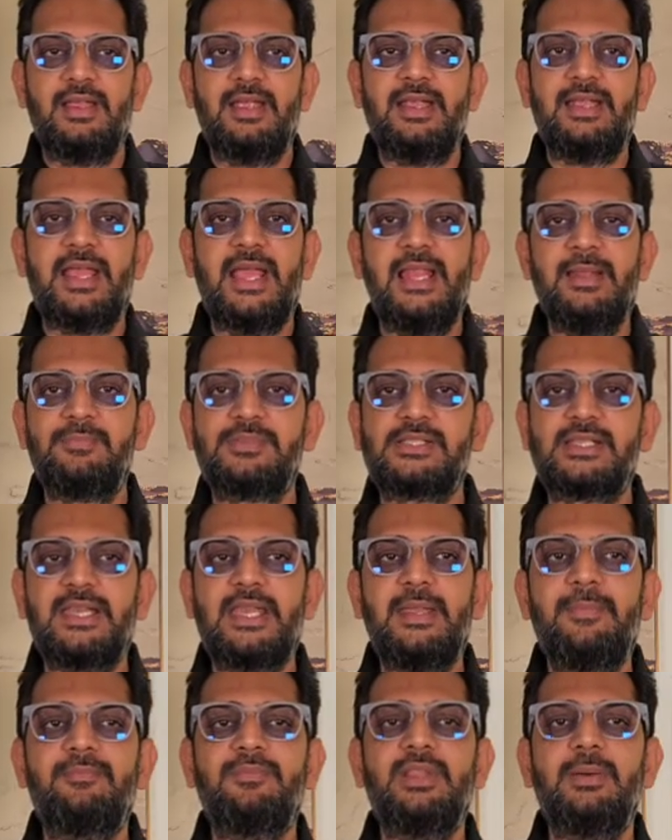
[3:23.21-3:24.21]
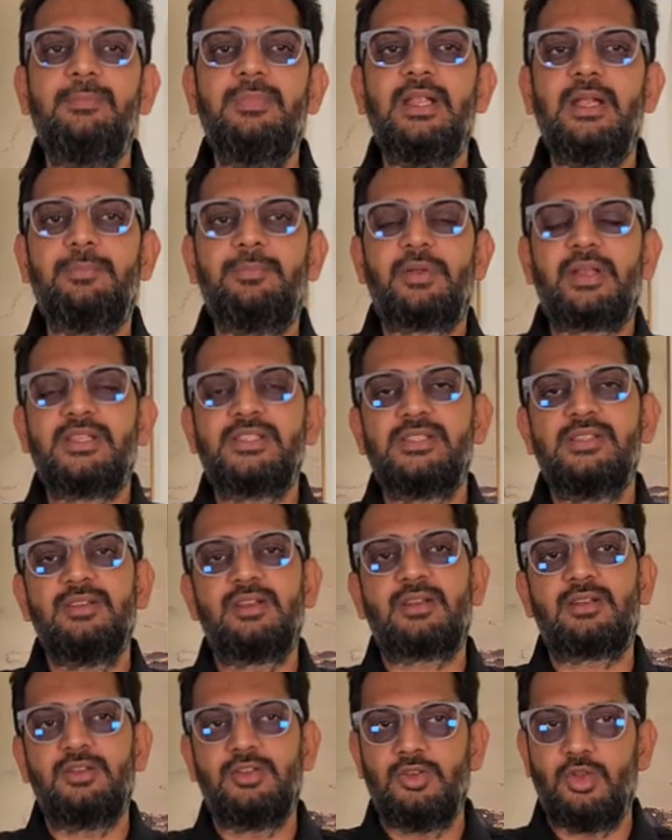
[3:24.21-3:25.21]
It helps keep the blood
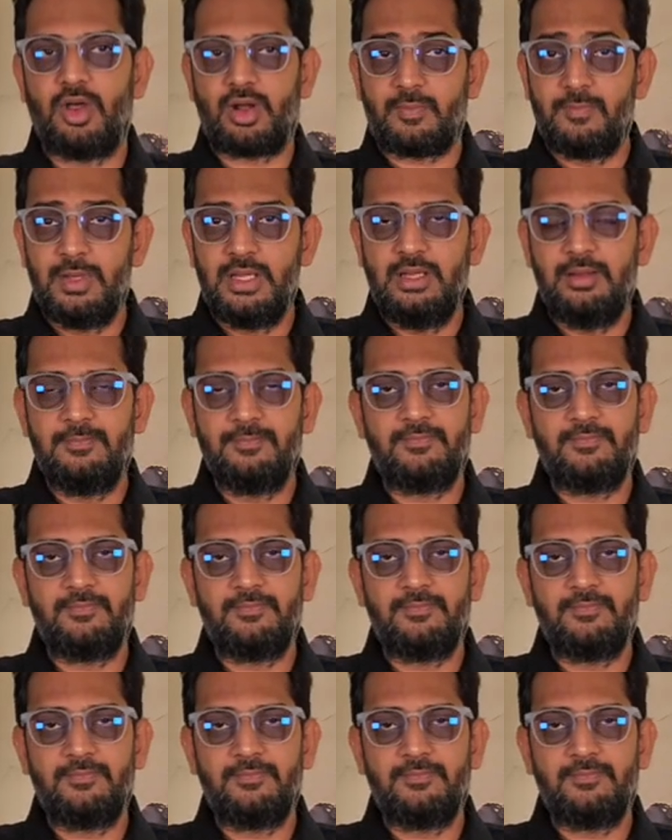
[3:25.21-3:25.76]
pressure normal,